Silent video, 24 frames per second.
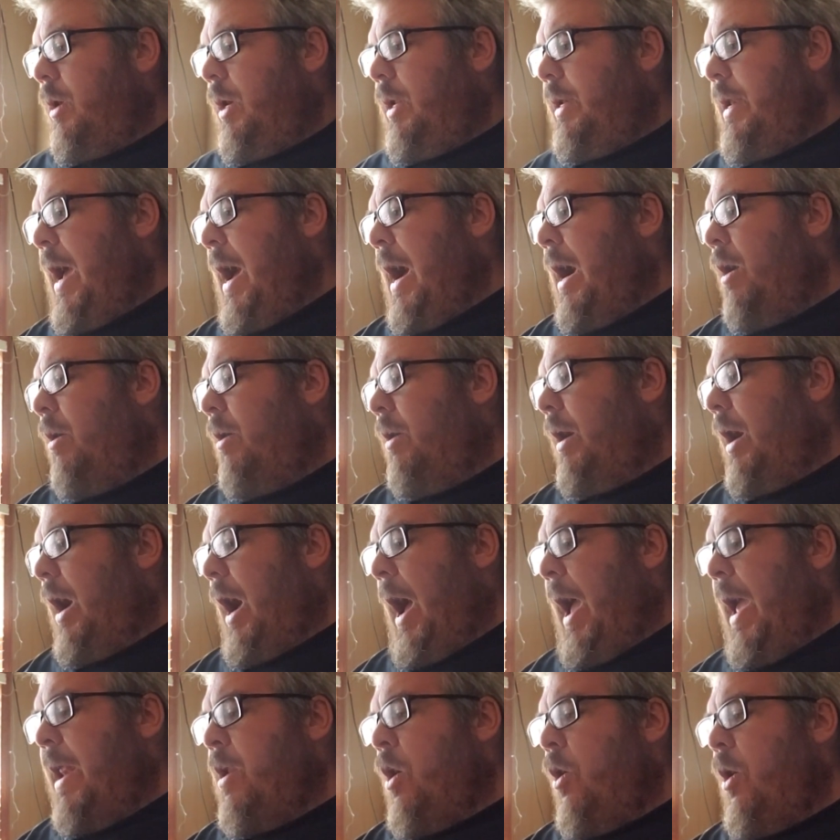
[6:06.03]
Now,
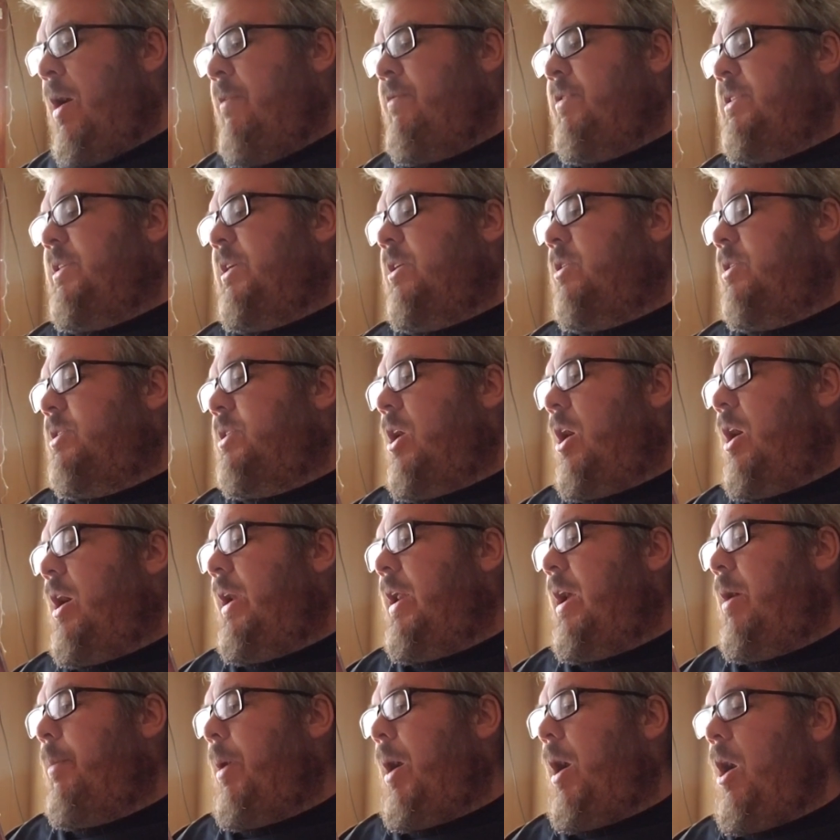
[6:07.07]
I know every single song on
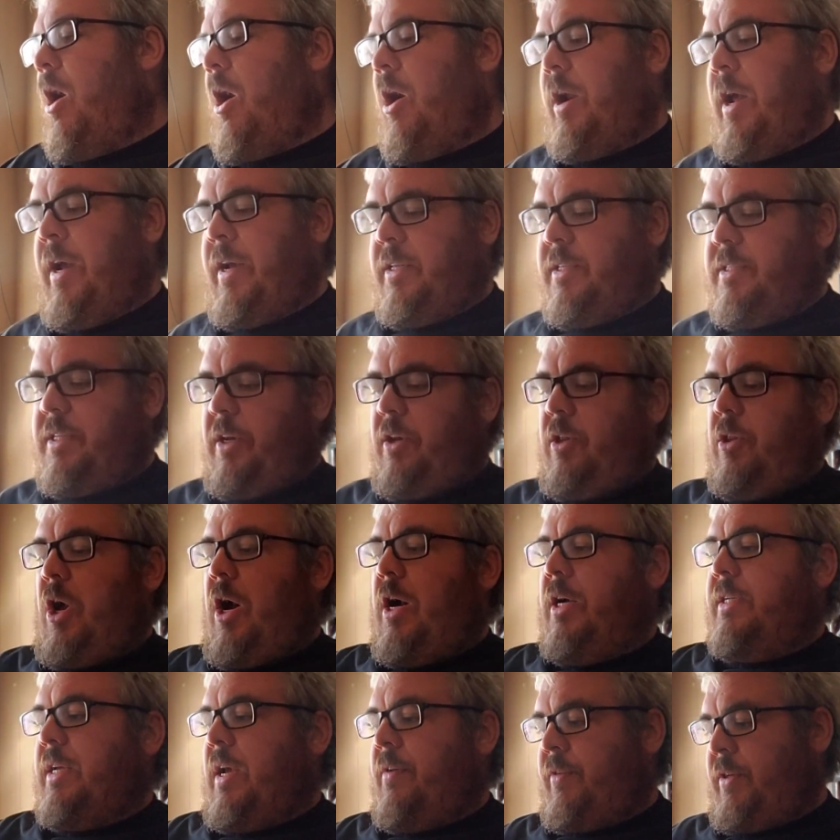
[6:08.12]
here by heart. I can sing
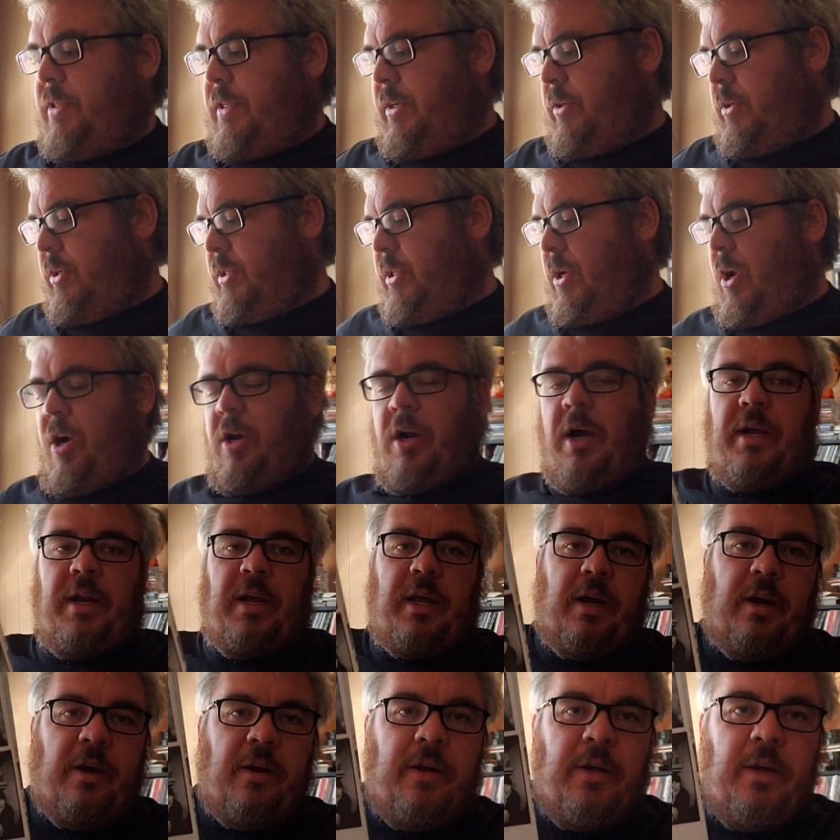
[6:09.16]
along to every single song on
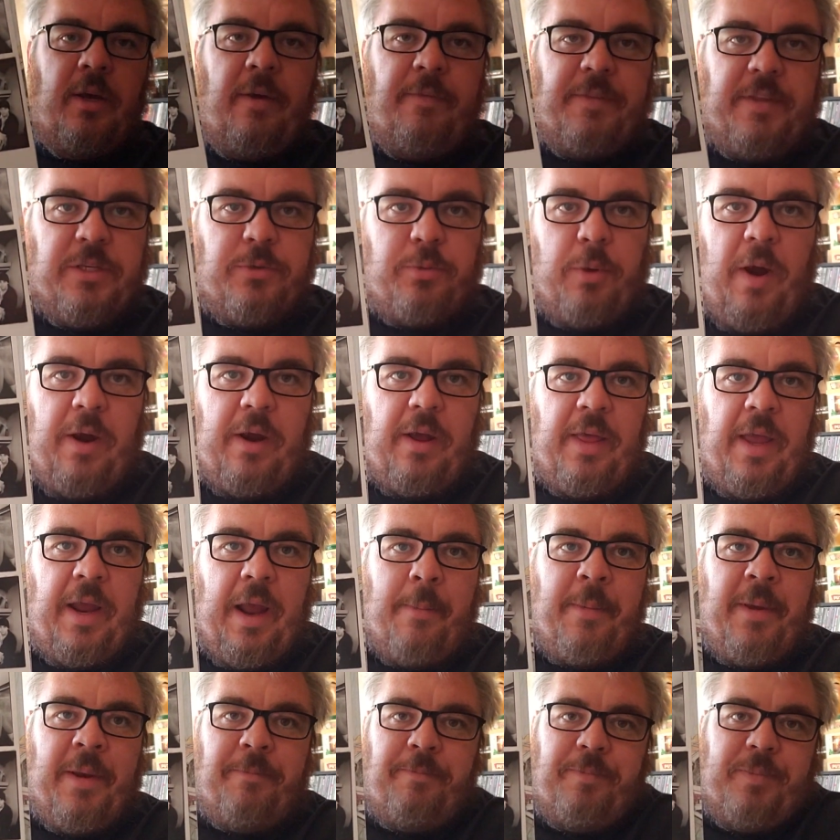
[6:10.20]
here. This record,
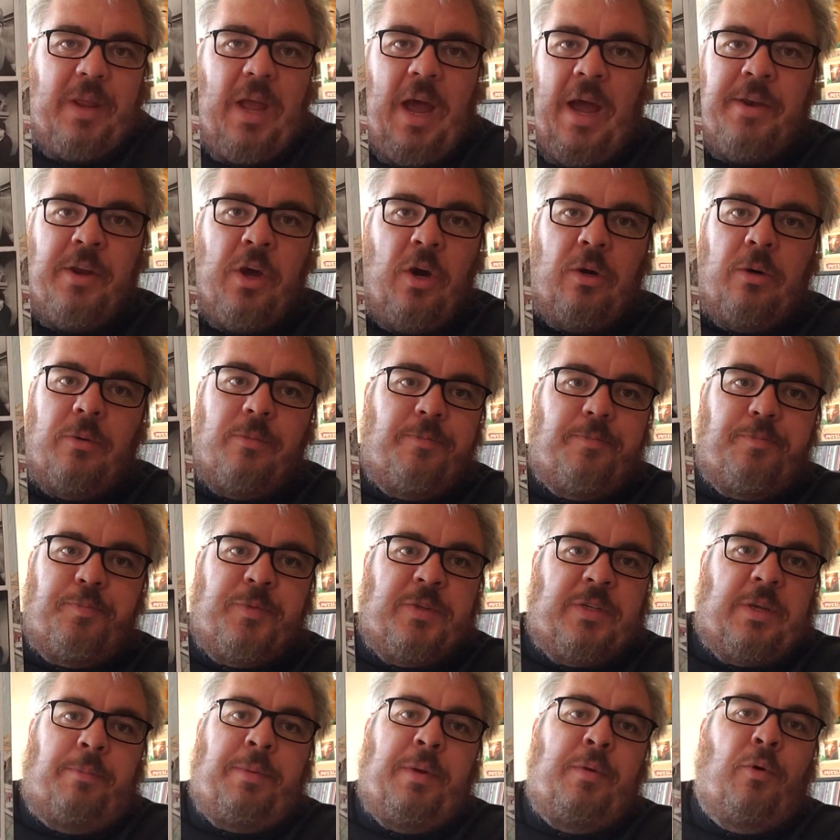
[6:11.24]
I know
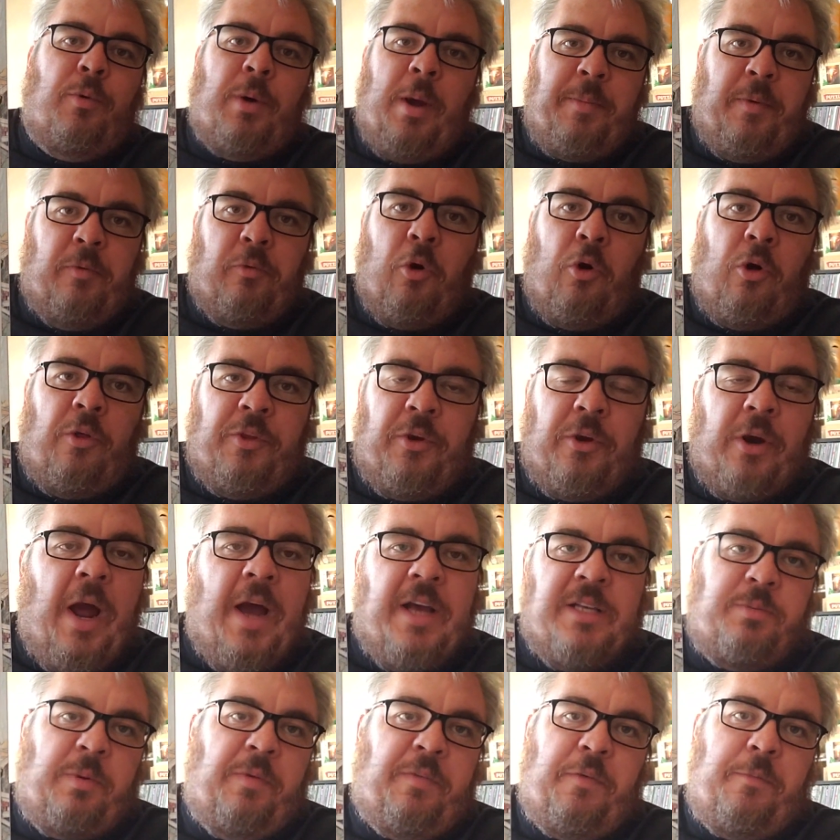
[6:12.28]
some people might be rolling their
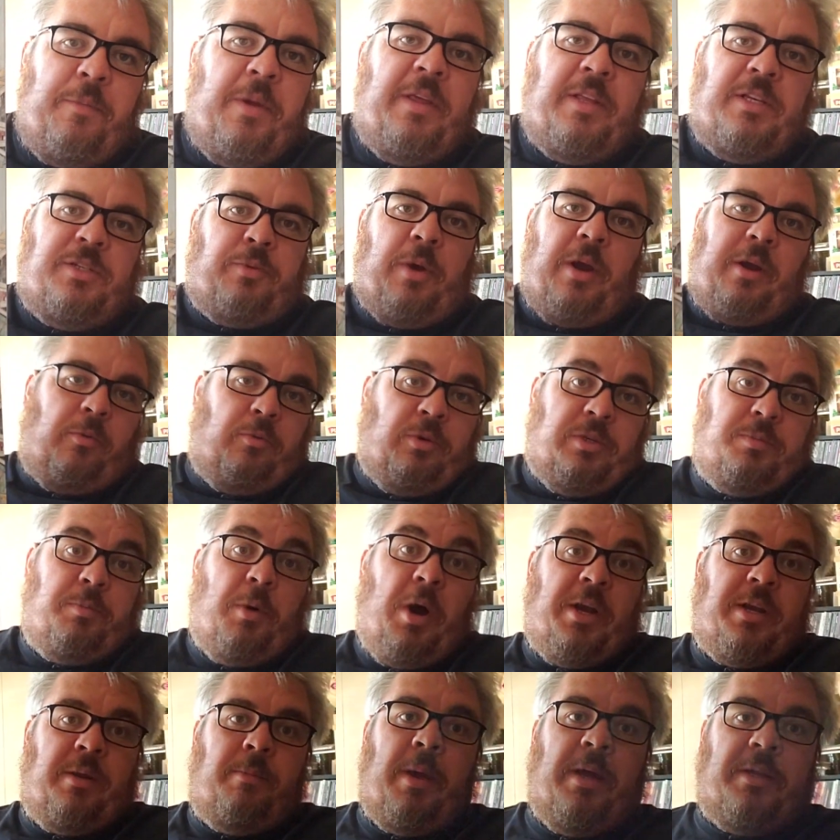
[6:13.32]
eyes, but for me, this record was
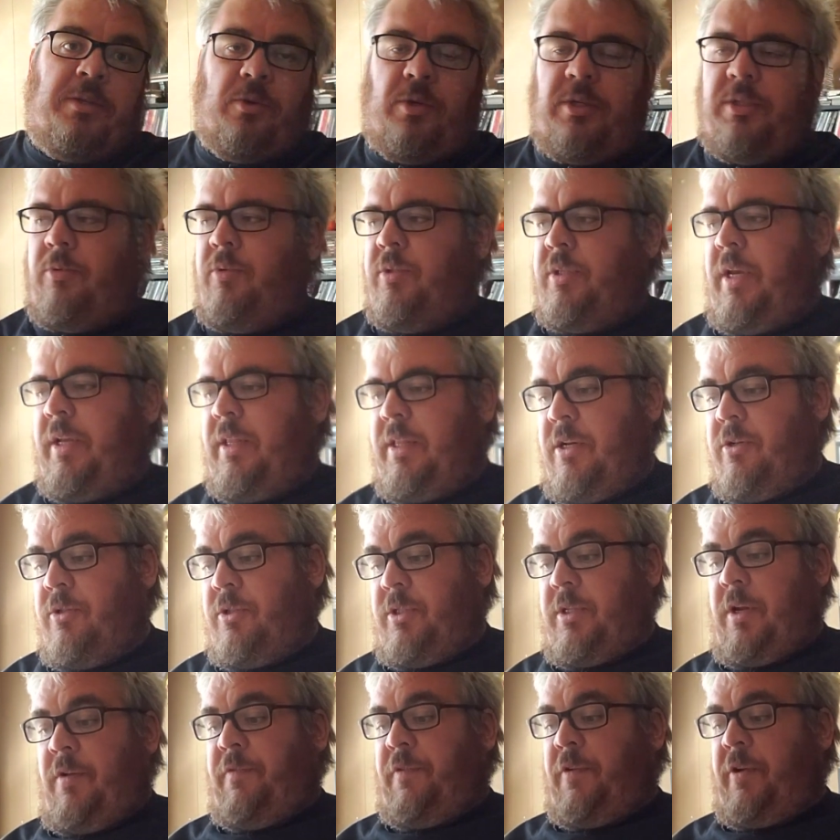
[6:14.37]
monumental because it was like, it was
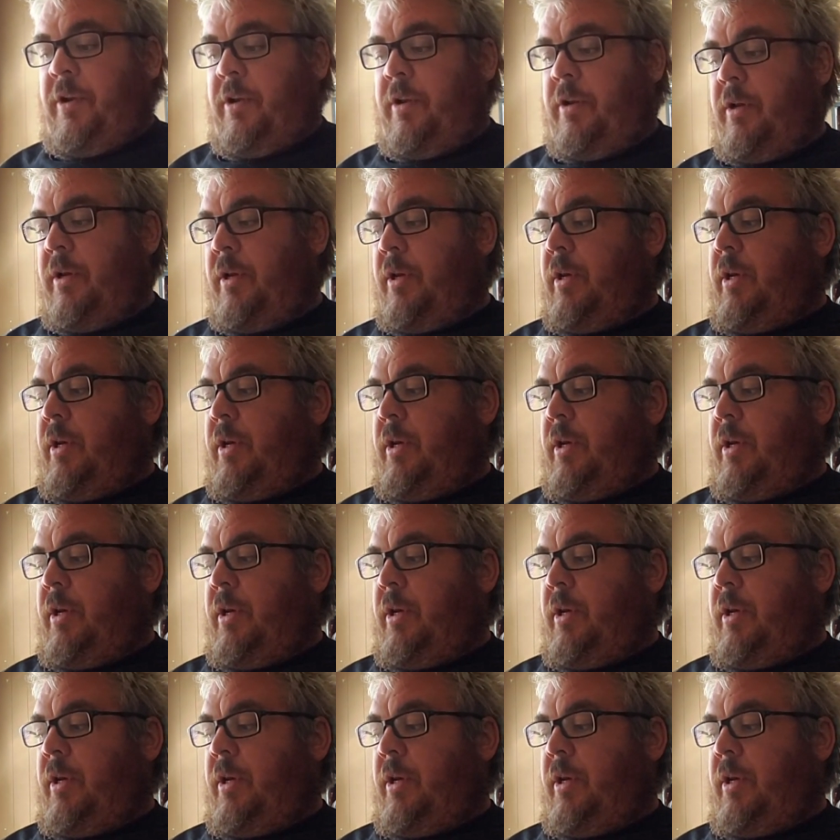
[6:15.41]
different.